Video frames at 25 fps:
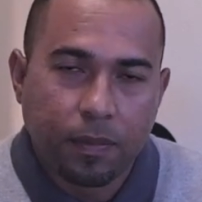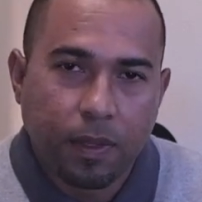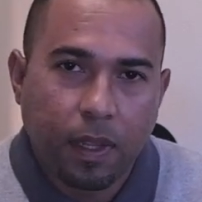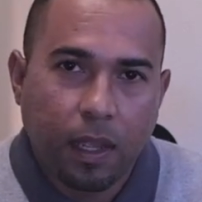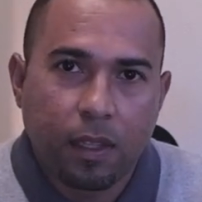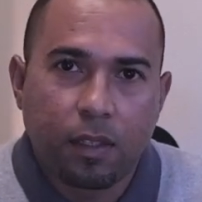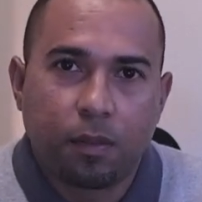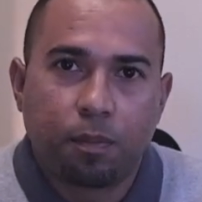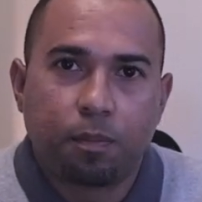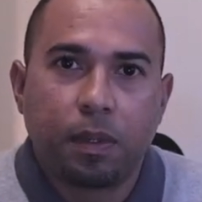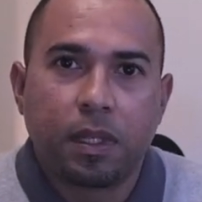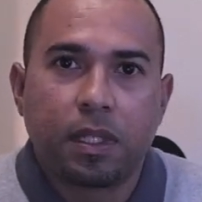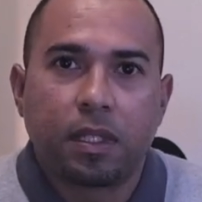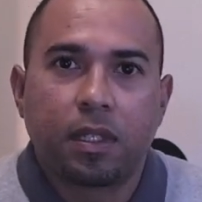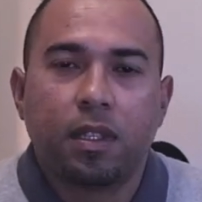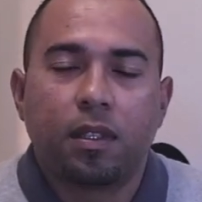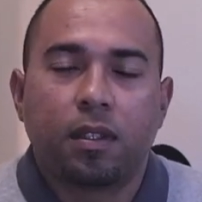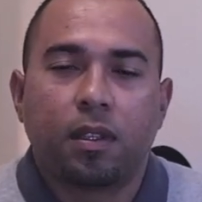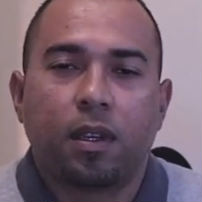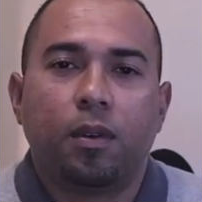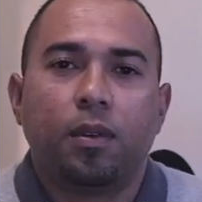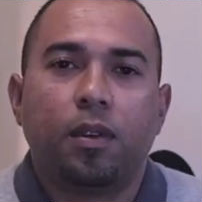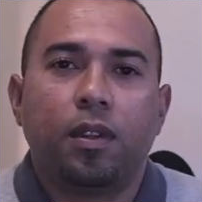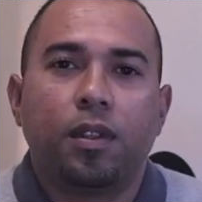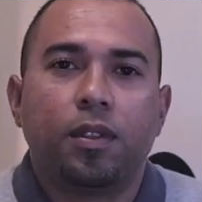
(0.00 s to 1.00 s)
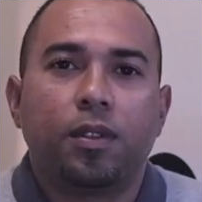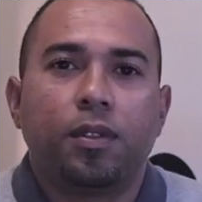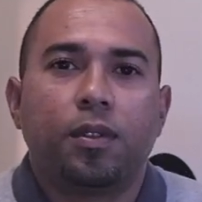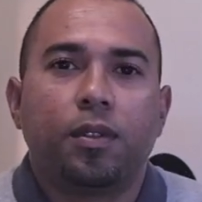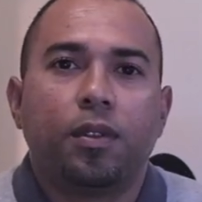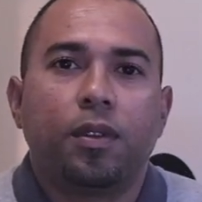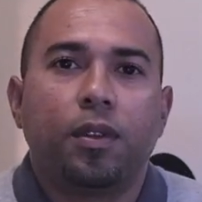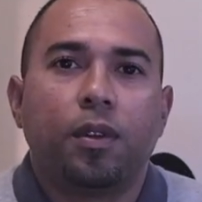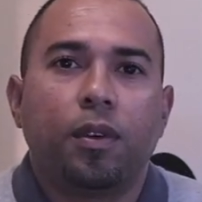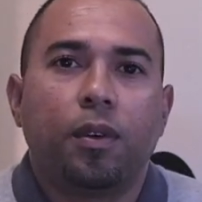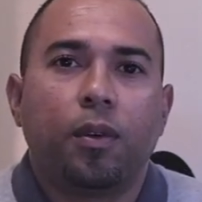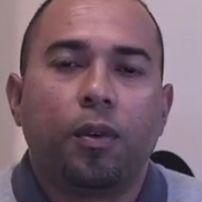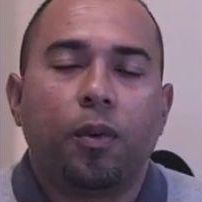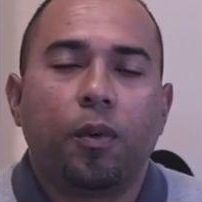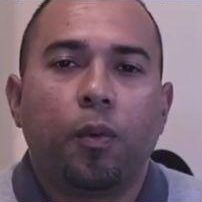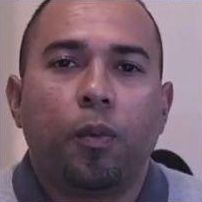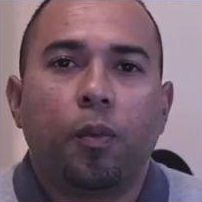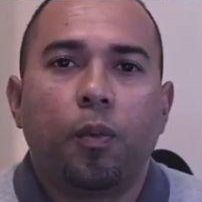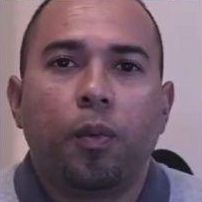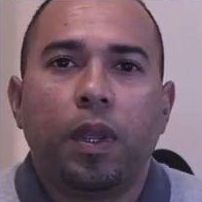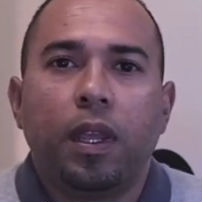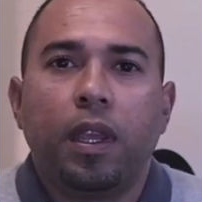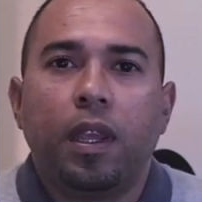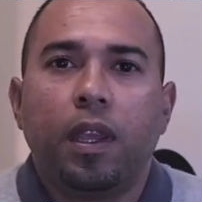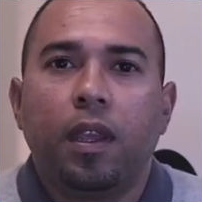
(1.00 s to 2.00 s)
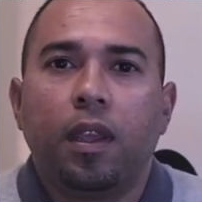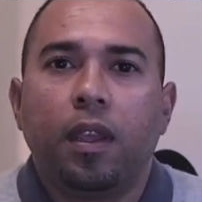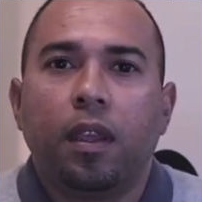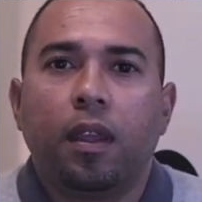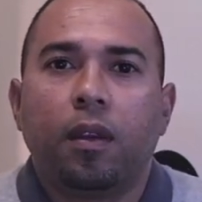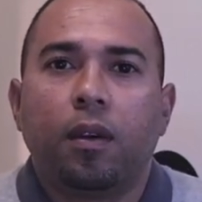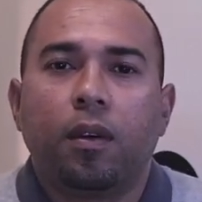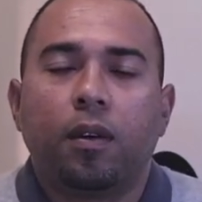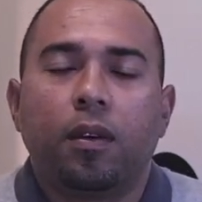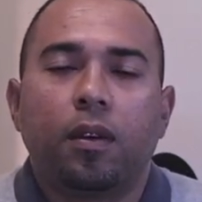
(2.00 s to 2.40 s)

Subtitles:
As business owners, we